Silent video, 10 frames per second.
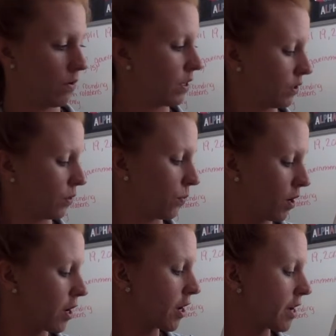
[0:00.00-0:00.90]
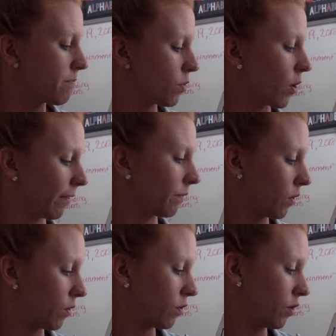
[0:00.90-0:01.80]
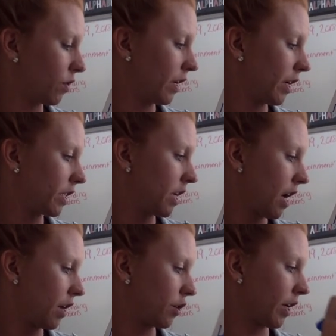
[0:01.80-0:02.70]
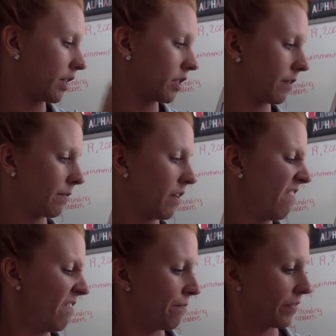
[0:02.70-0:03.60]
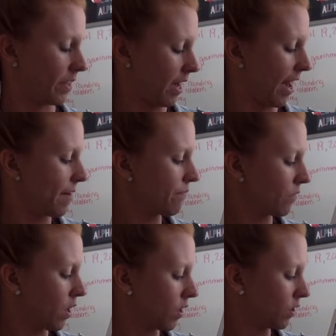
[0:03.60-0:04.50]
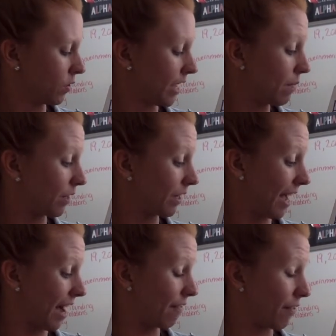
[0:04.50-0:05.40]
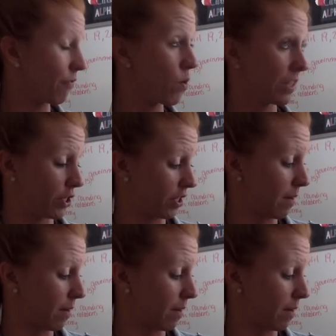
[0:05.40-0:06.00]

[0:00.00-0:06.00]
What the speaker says: Let's do one more to the nearest hundreds. Okay, so say we're going to have a 4-digit